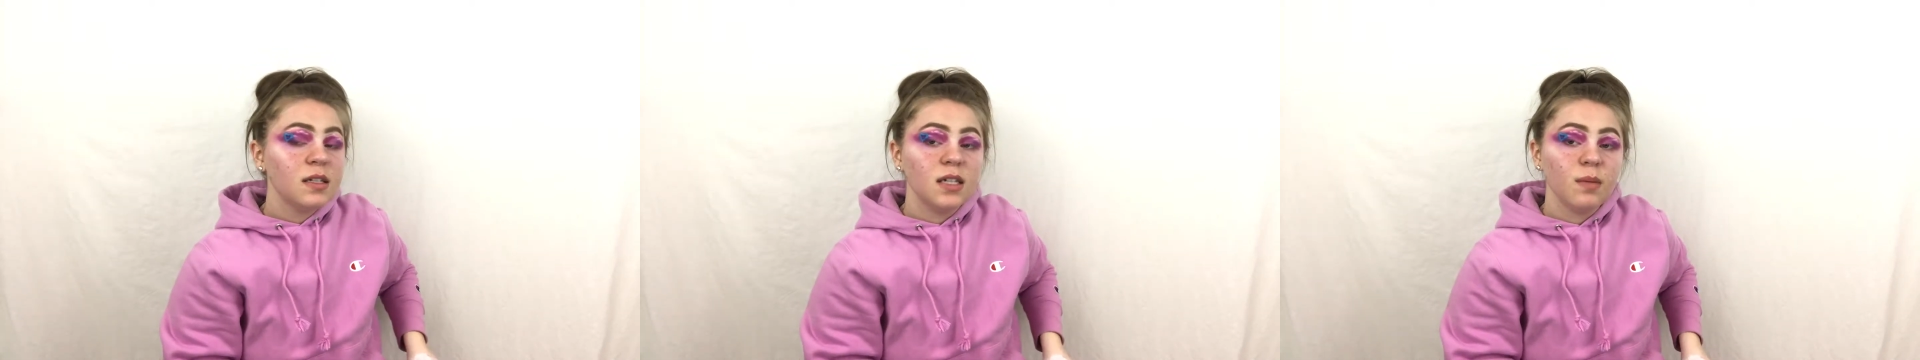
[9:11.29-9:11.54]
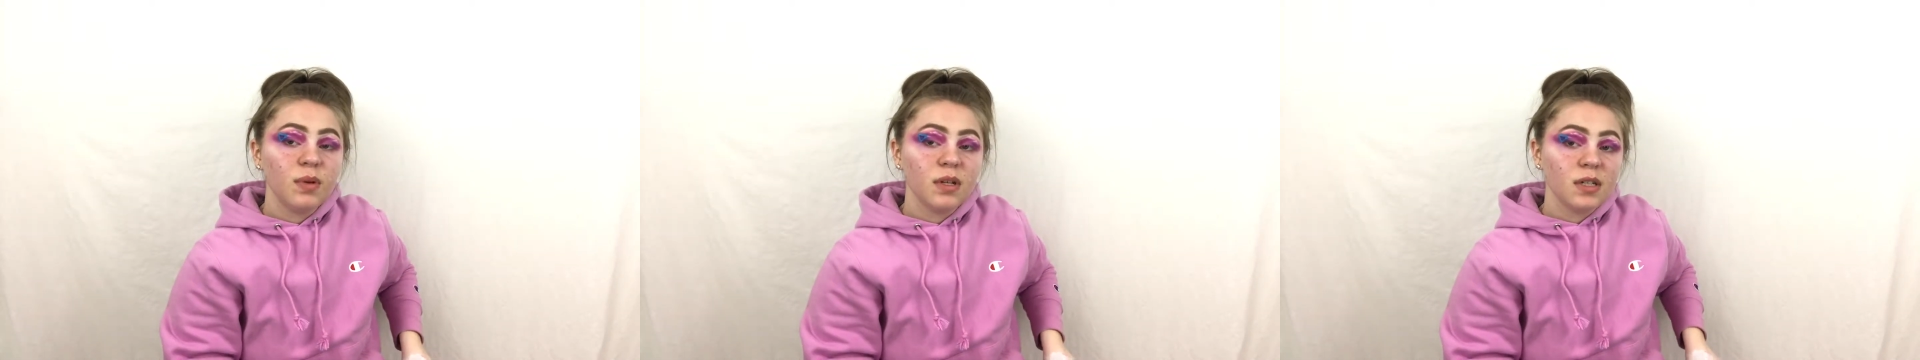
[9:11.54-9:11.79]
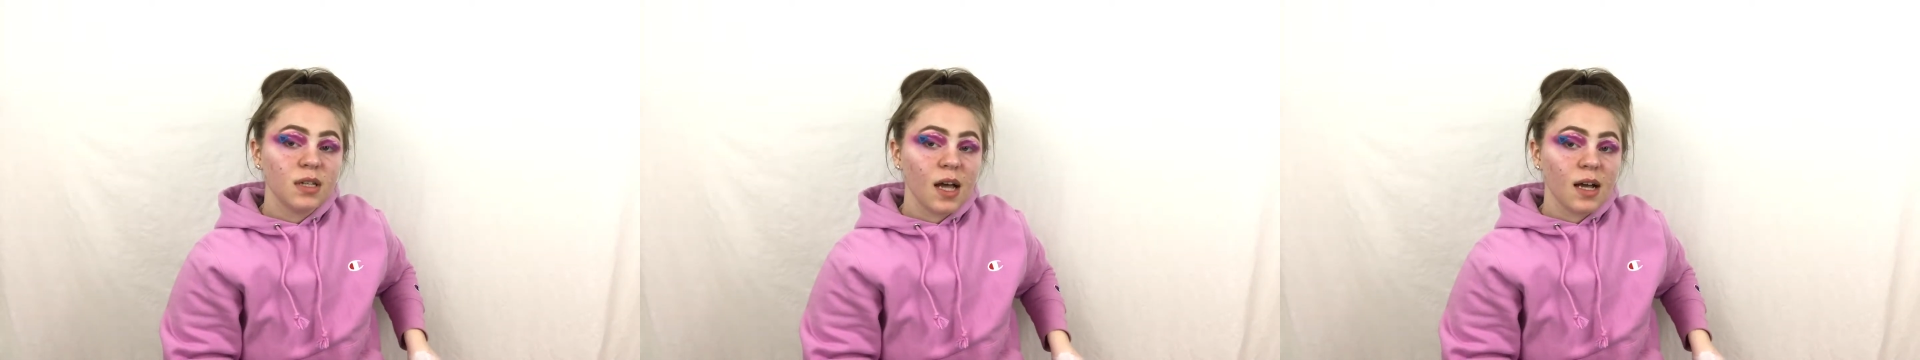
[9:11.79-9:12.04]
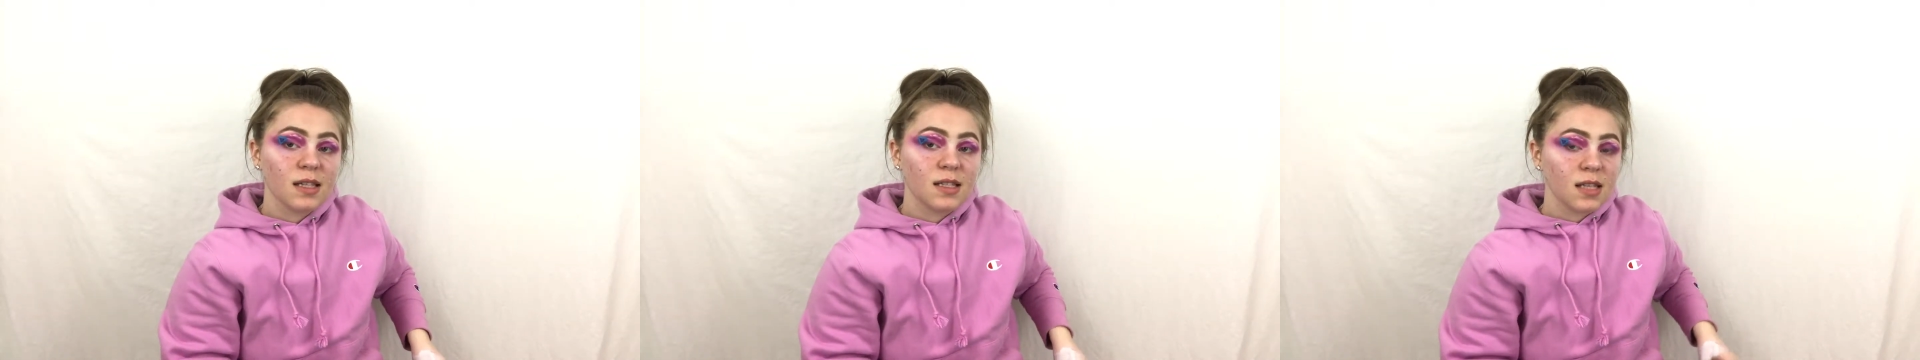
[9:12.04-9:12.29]
dip into
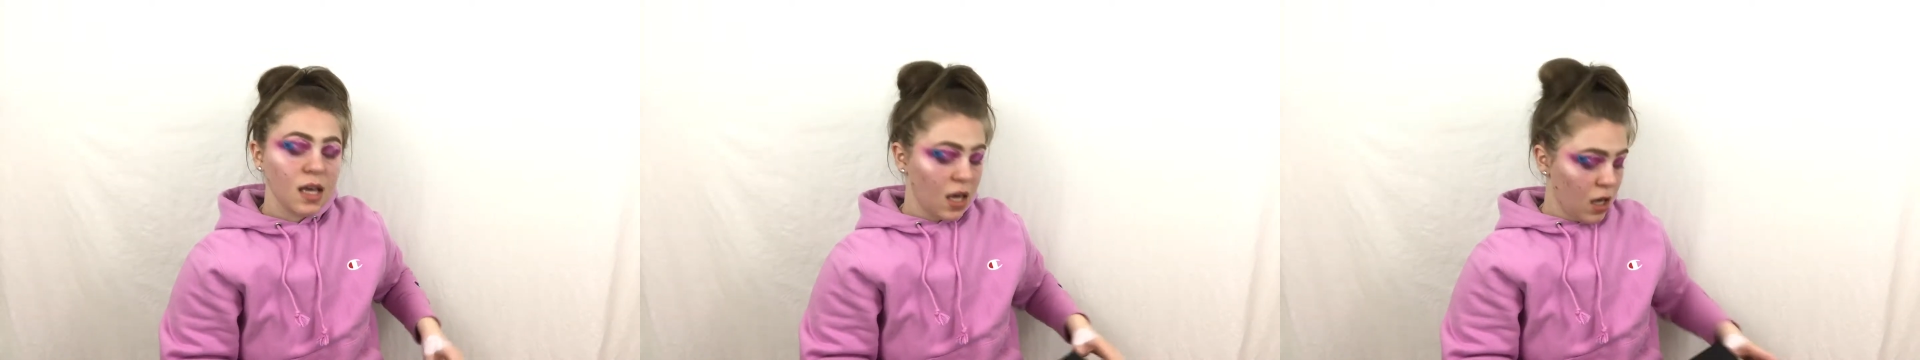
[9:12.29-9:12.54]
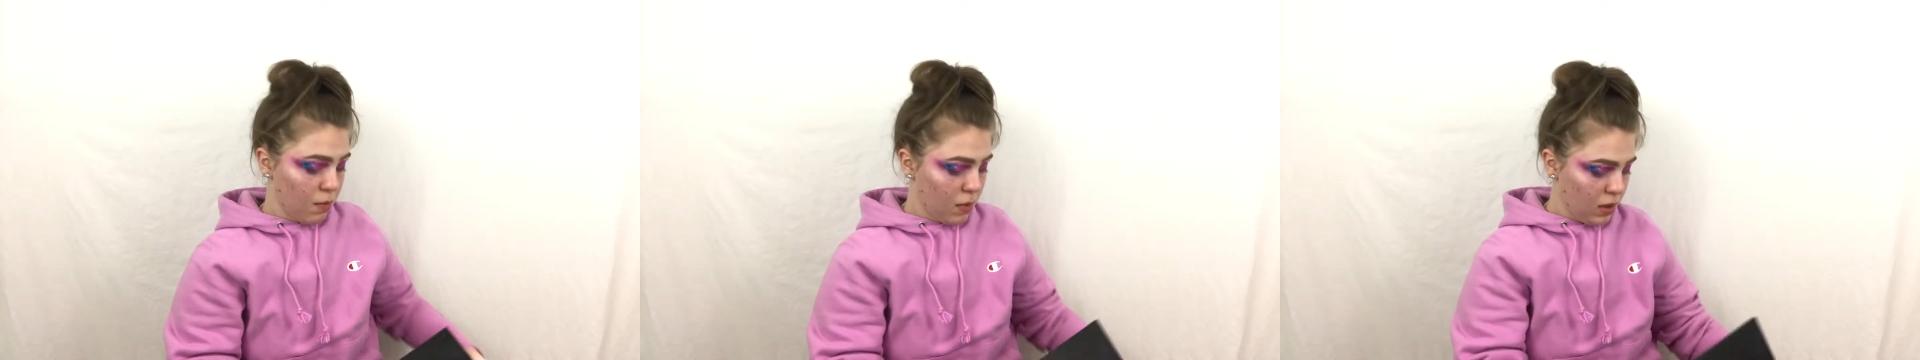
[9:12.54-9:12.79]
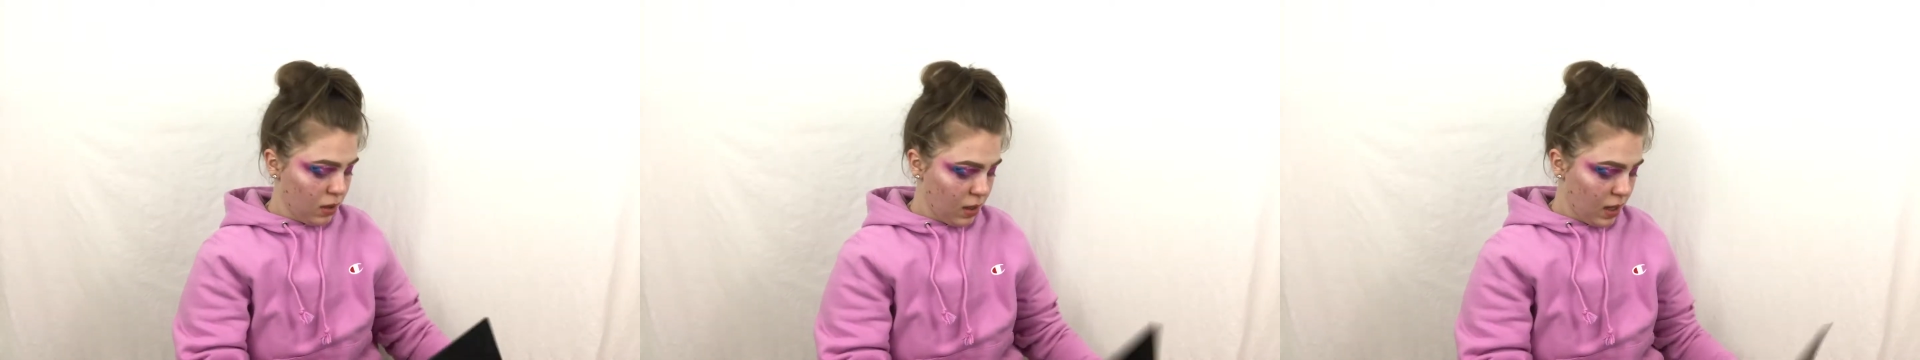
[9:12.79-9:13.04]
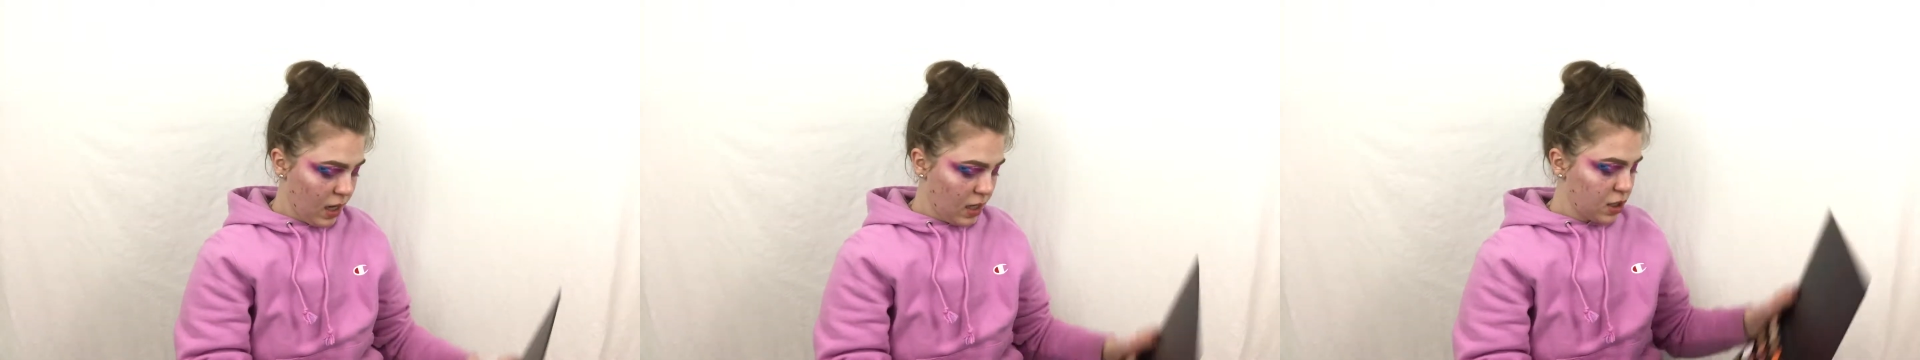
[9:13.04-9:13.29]
that same
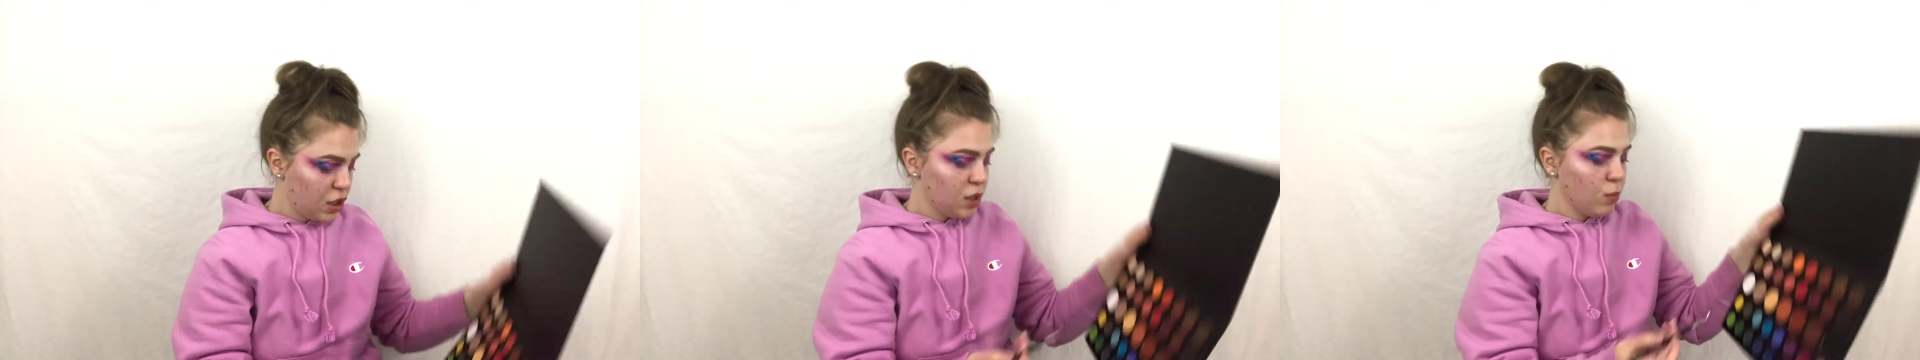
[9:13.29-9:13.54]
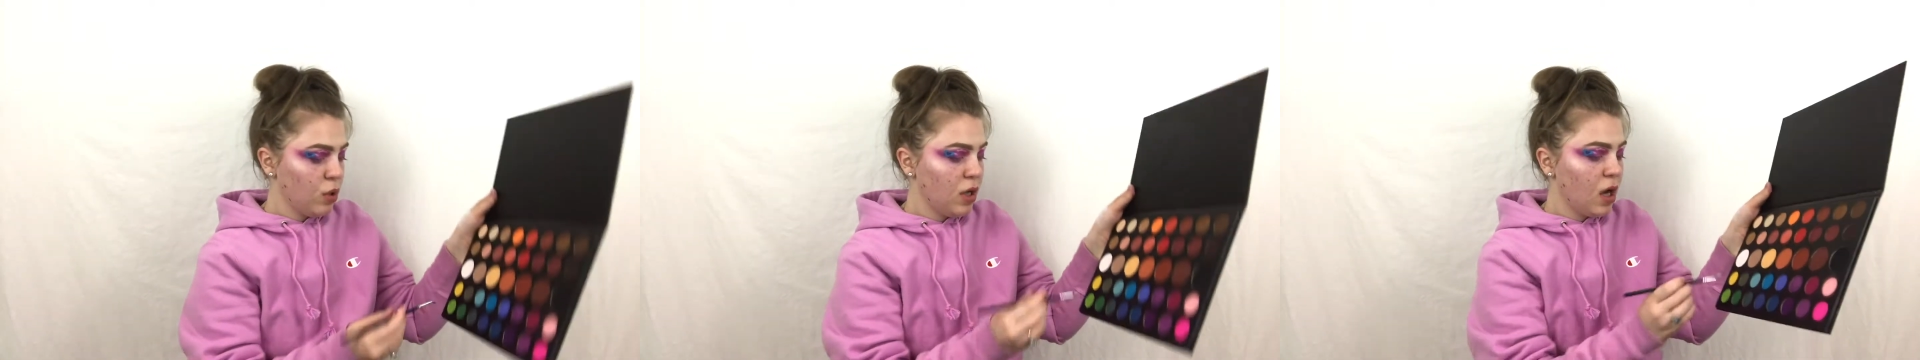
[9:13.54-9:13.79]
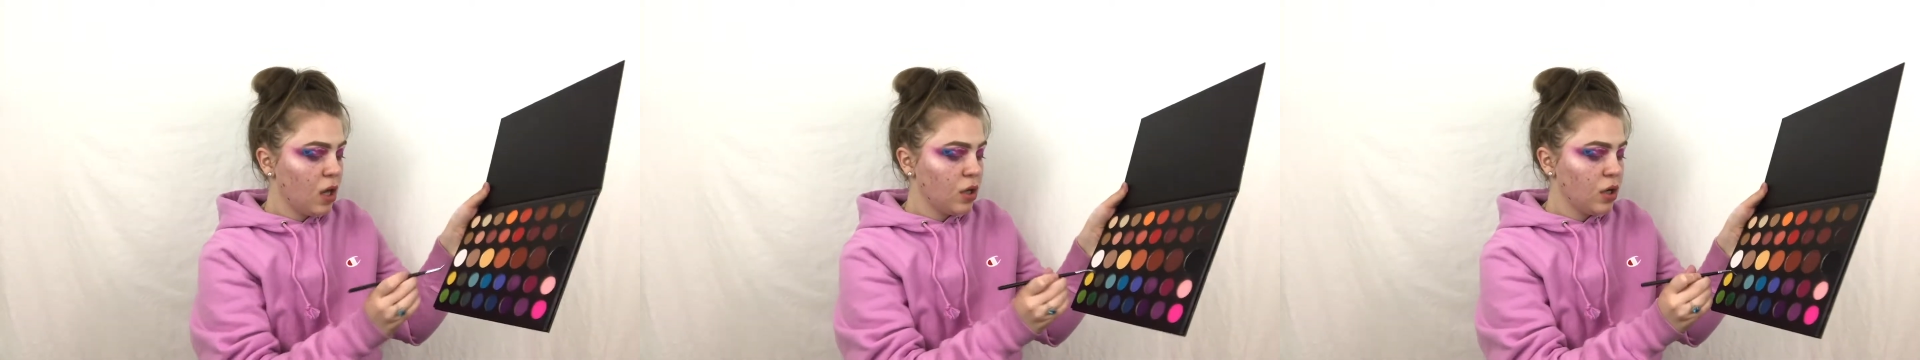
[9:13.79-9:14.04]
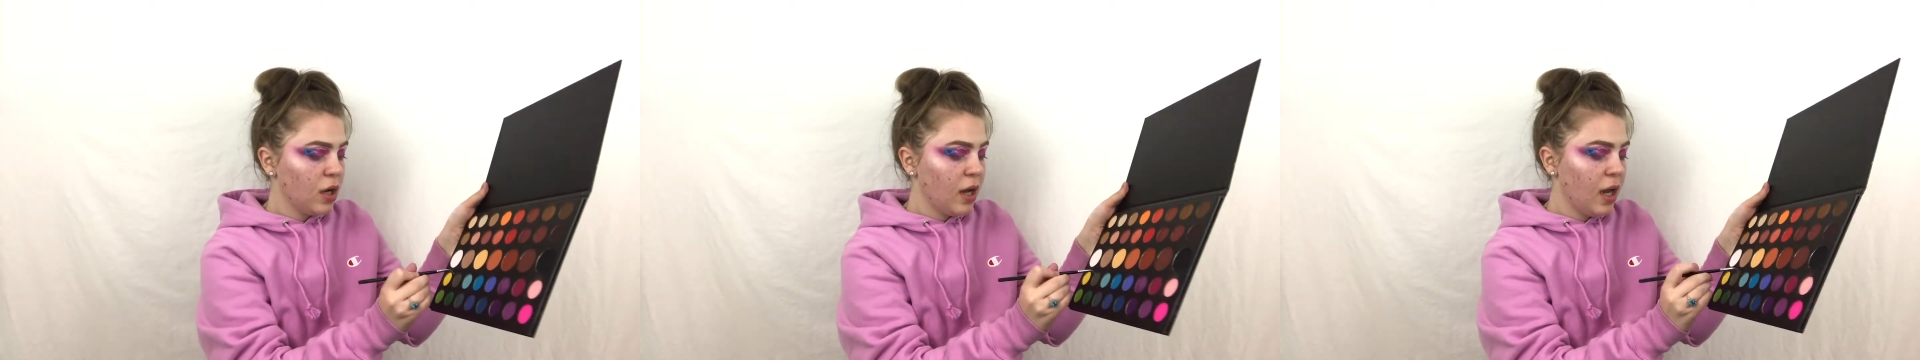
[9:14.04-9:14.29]
light shimmery
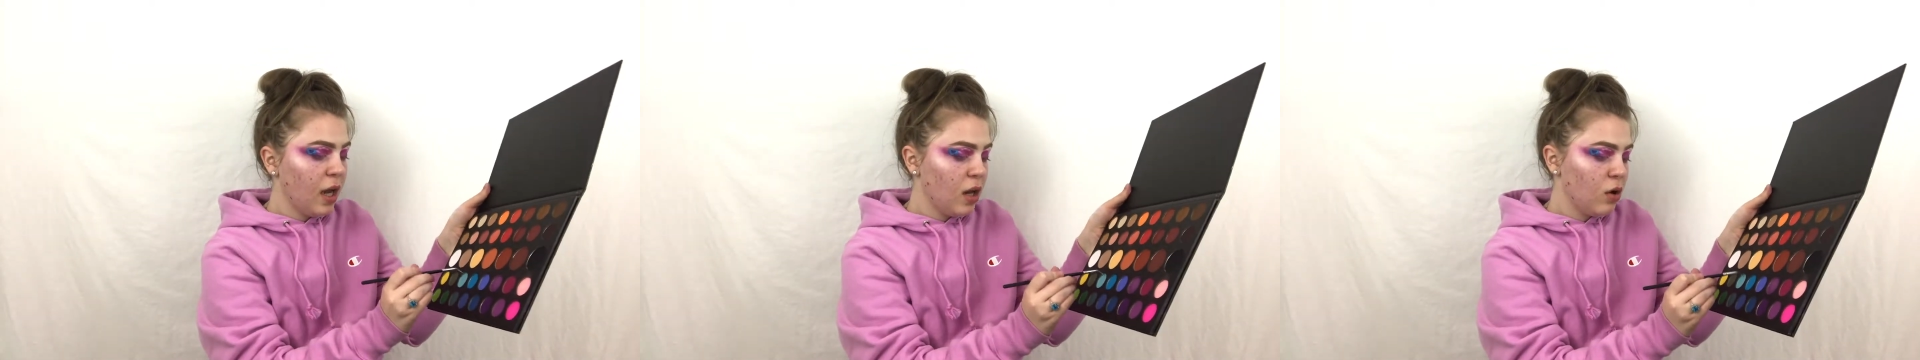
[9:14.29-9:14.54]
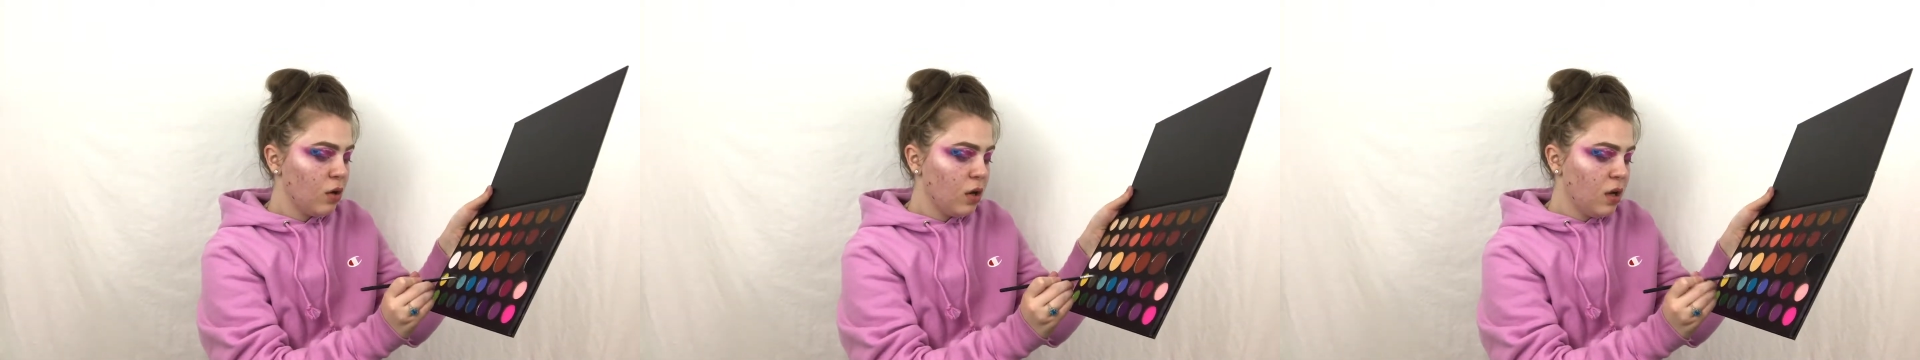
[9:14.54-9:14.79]
color, and